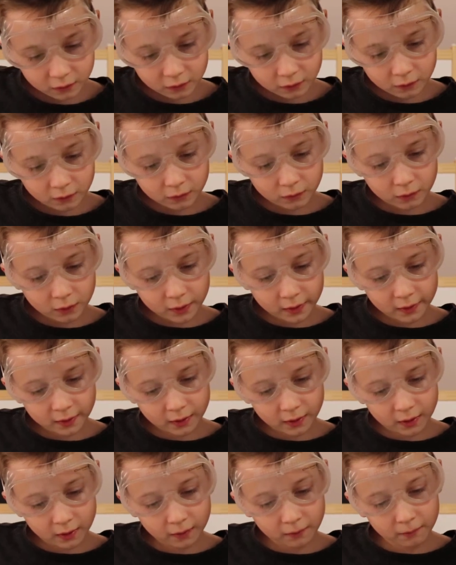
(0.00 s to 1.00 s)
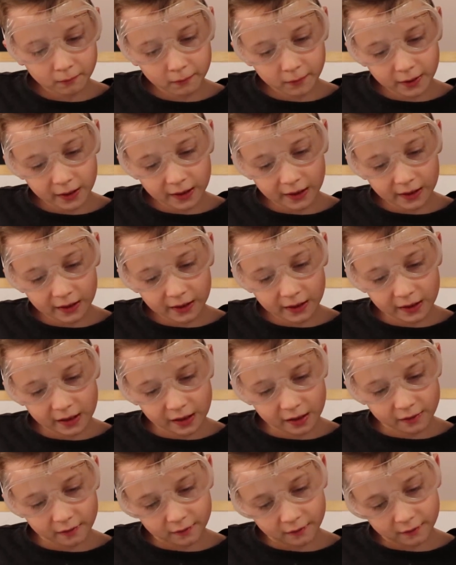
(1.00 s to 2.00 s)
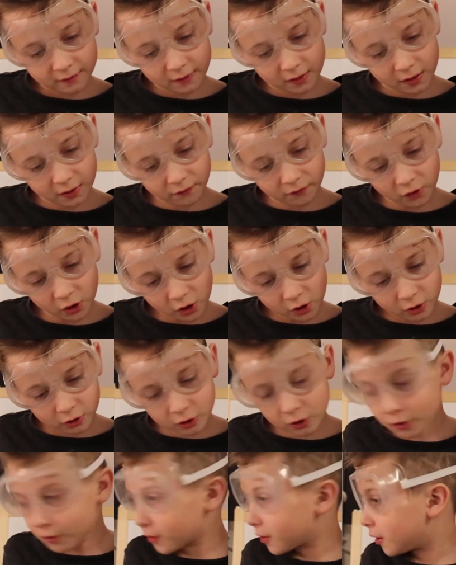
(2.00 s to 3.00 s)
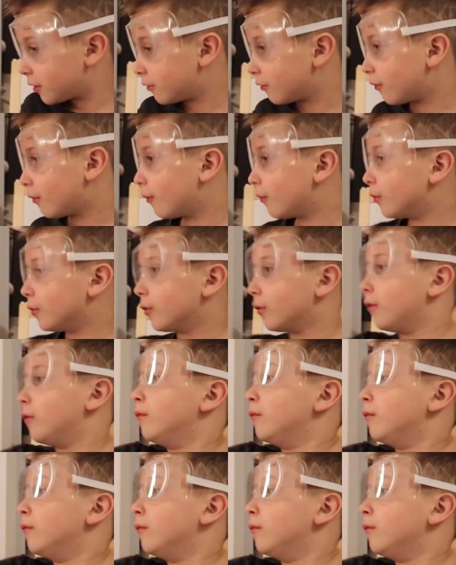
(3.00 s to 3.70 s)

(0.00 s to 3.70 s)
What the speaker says: to 20 milliliters of cooking oil.